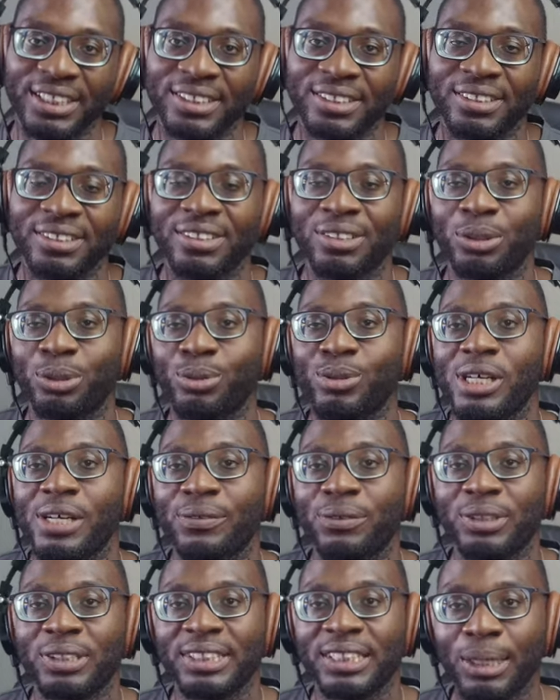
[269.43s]
So you'll have
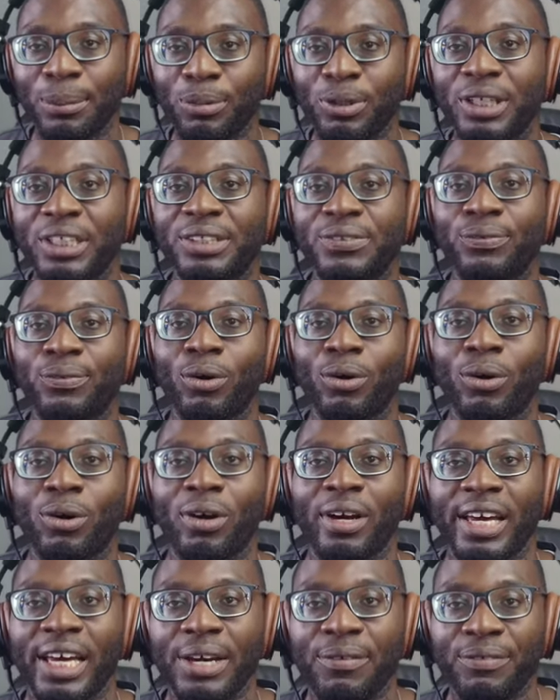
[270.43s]
to disable it for
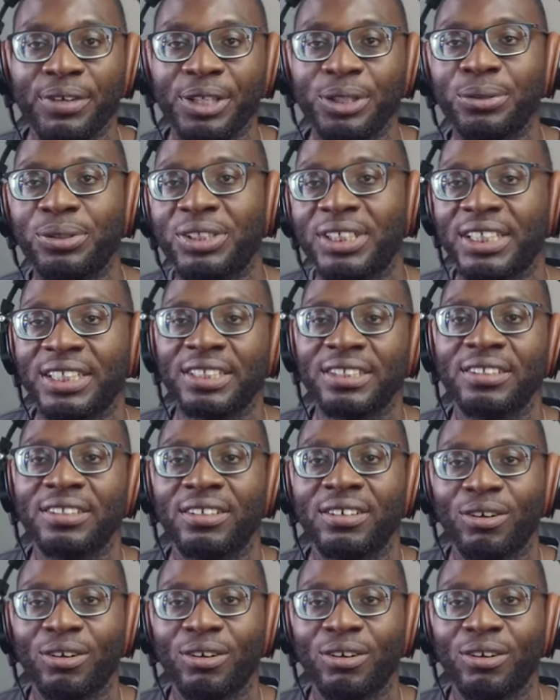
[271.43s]
every user